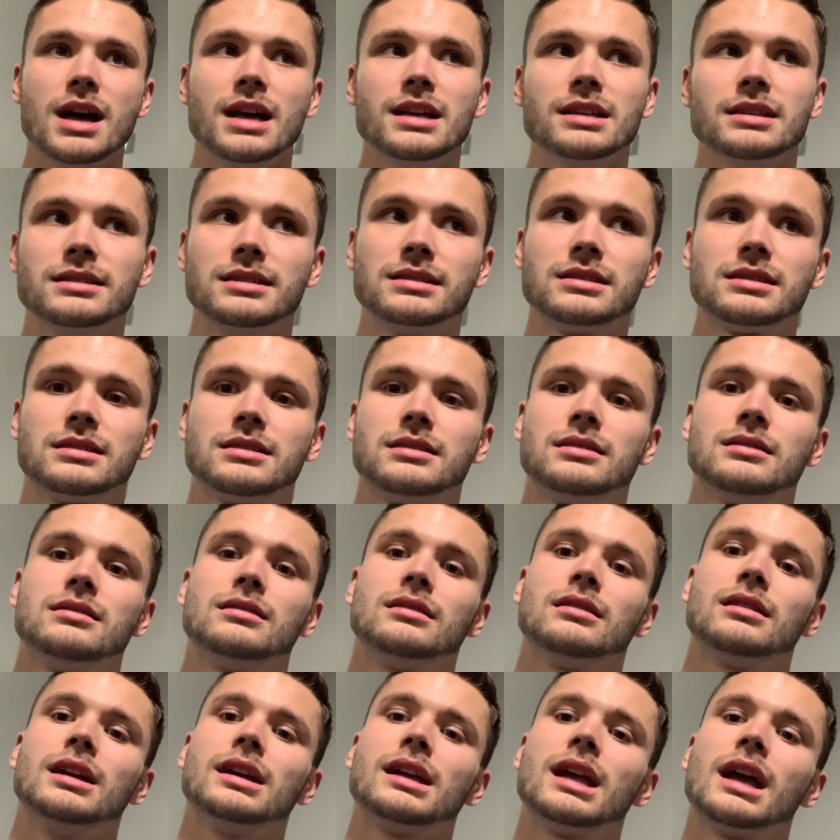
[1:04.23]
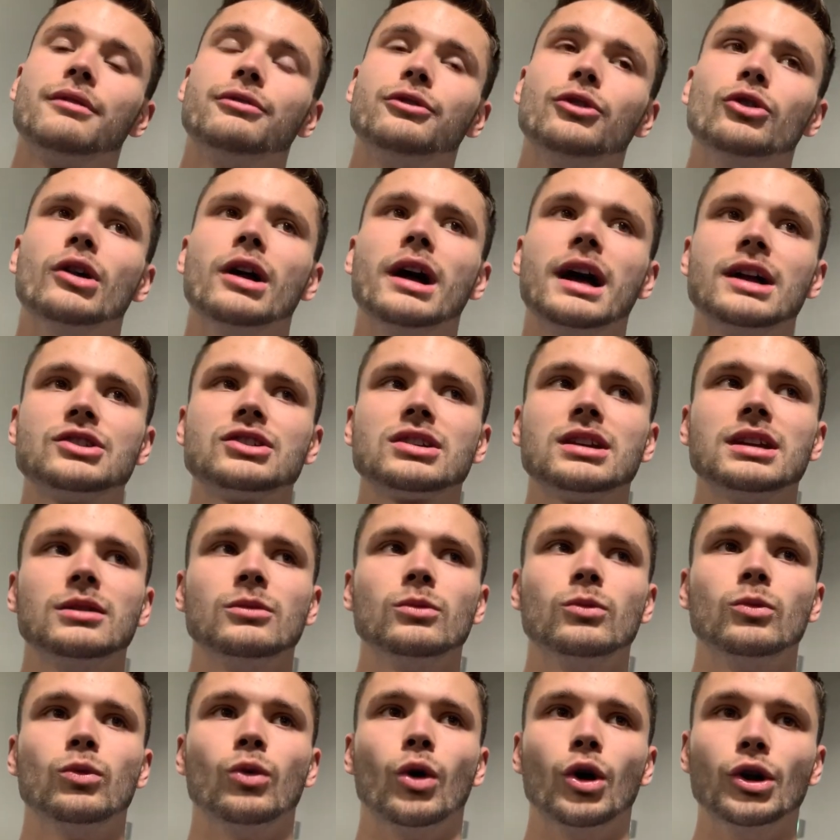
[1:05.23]
is, if you're actually
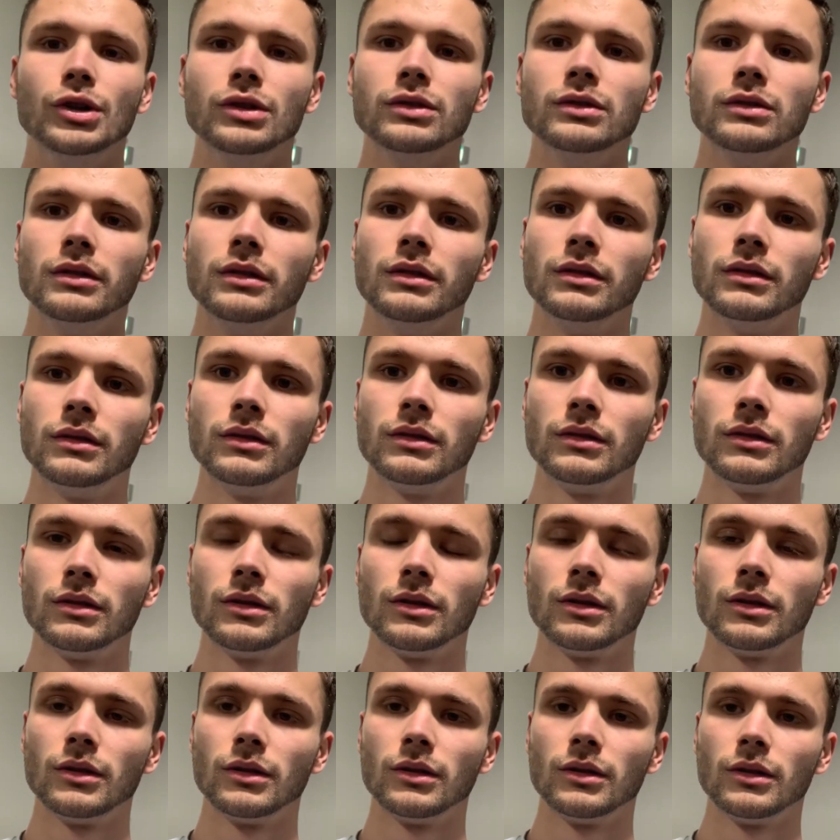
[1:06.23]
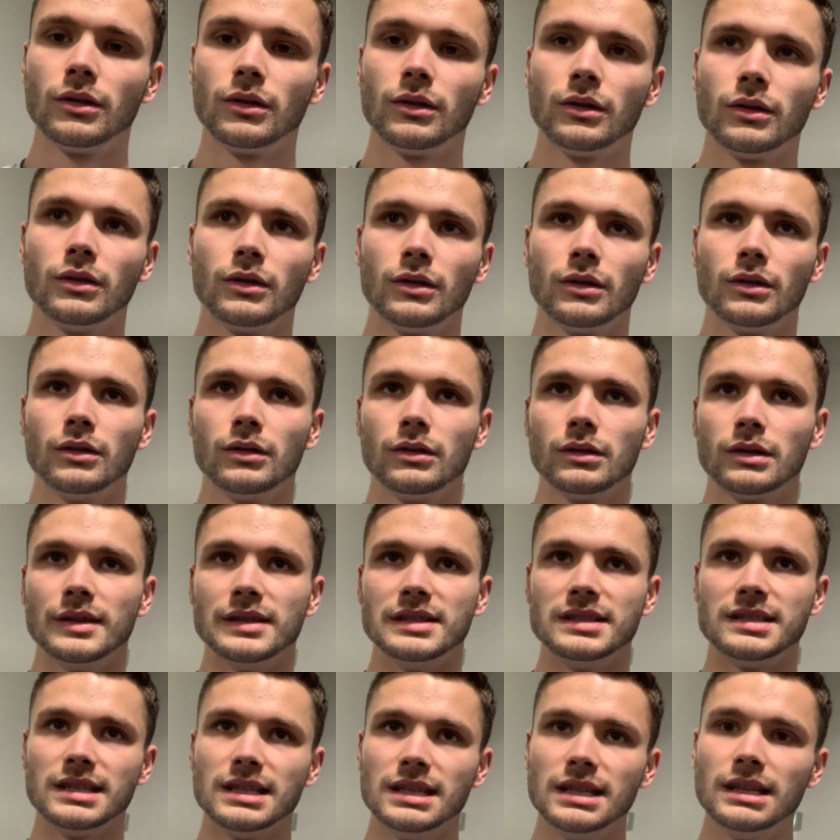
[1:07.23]
wanting to
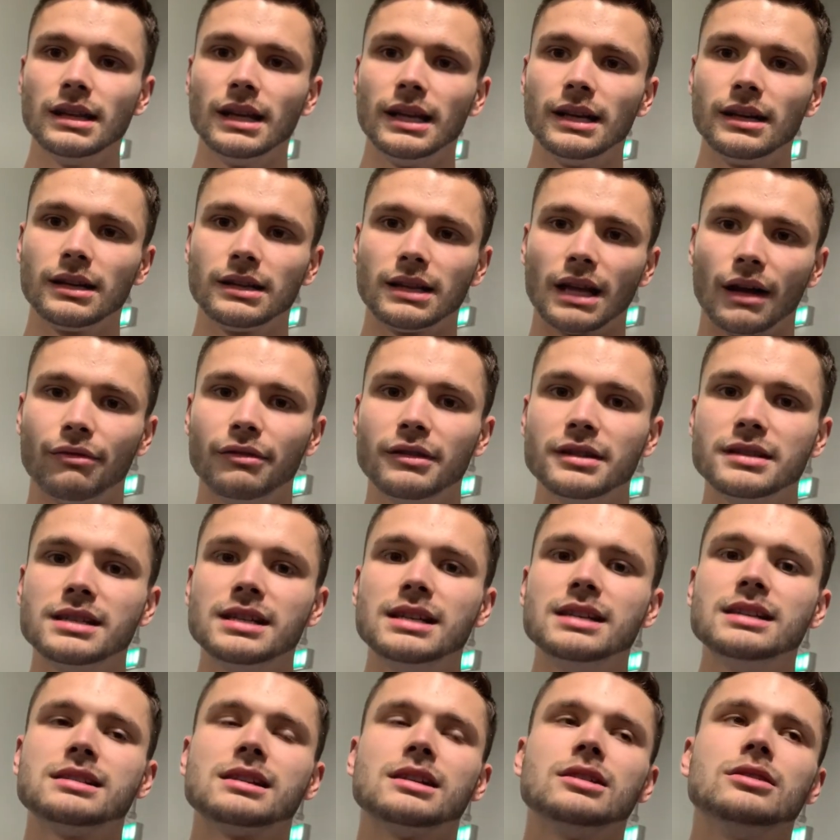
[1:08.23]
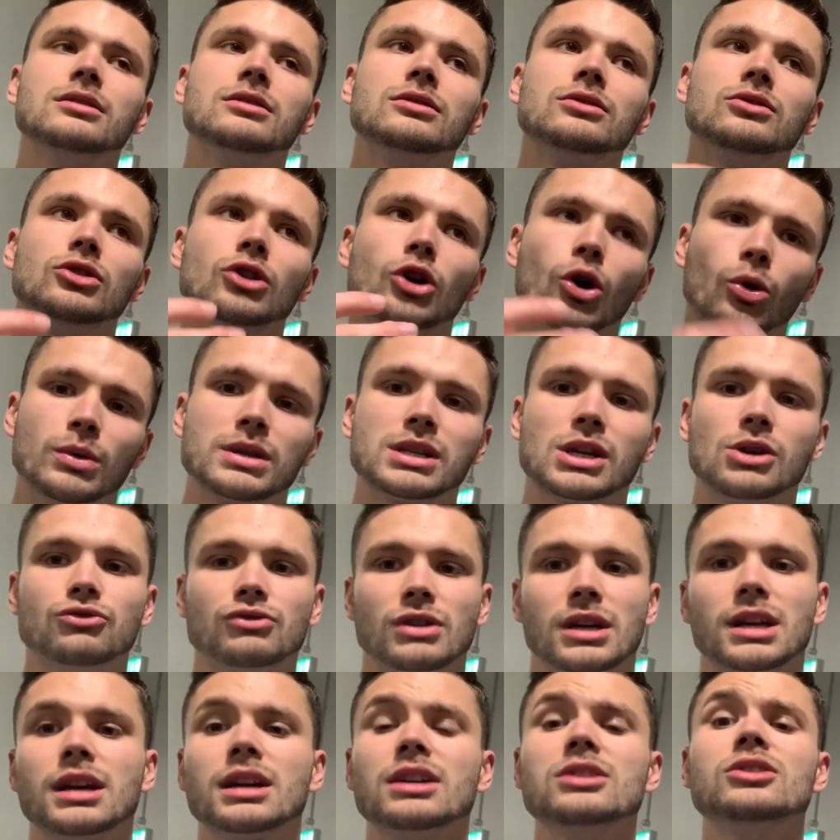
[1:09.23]
see differences and you're always out
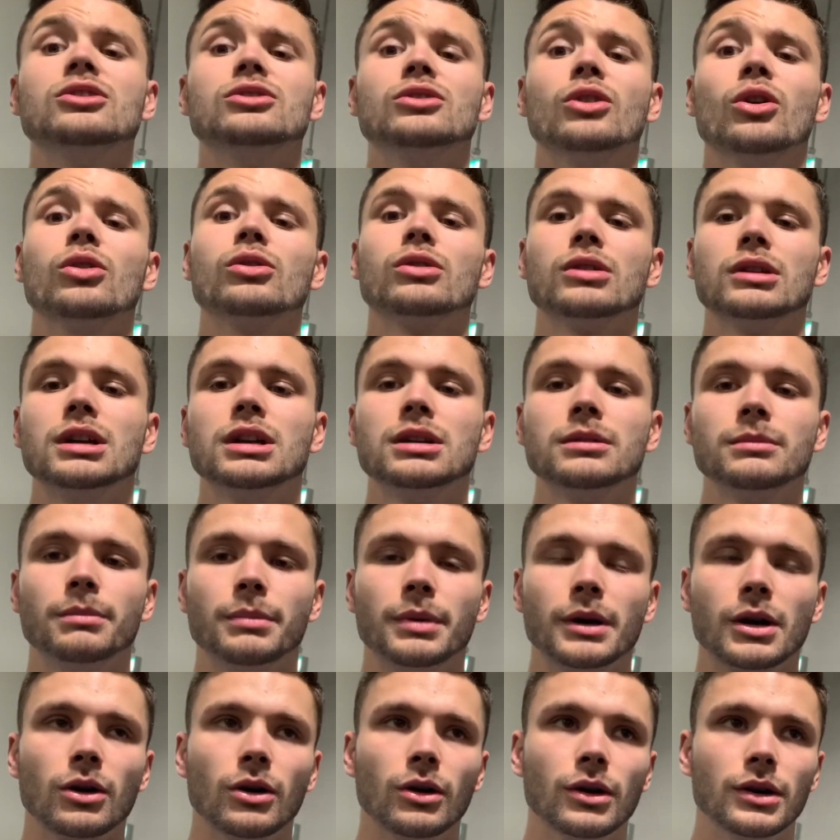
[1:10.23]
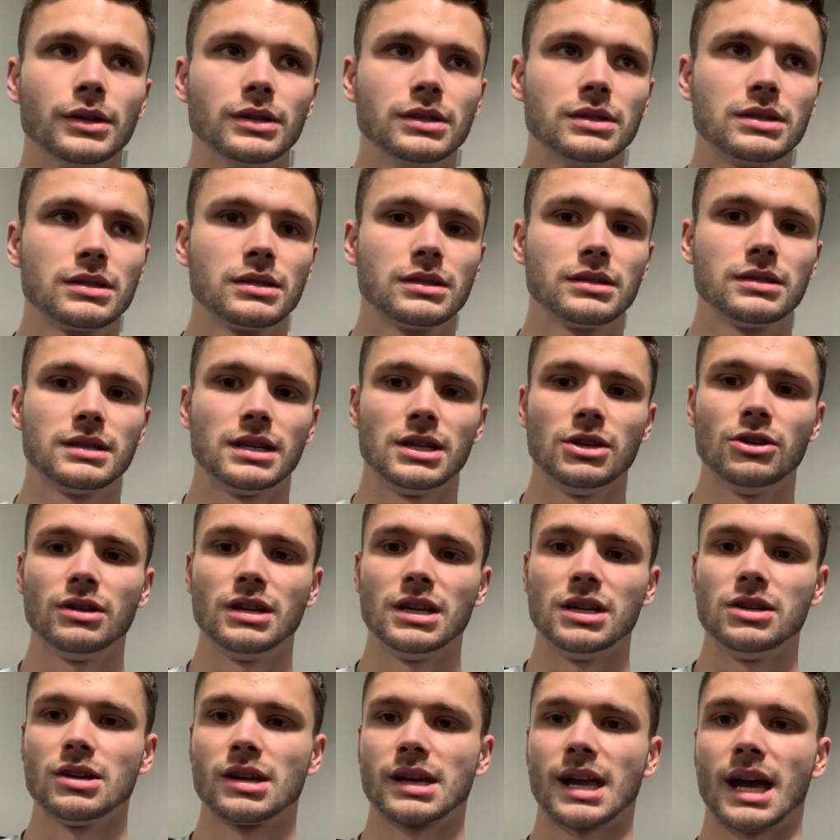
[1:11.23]
drinking, you're not gonna, because say you're
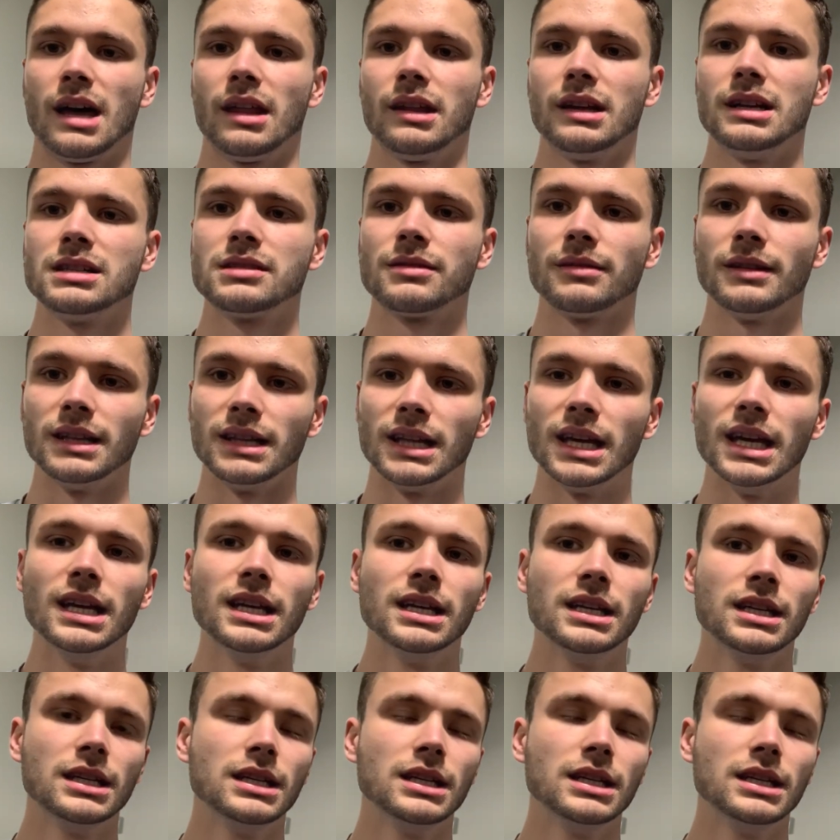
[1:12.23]
eating your calories for the day,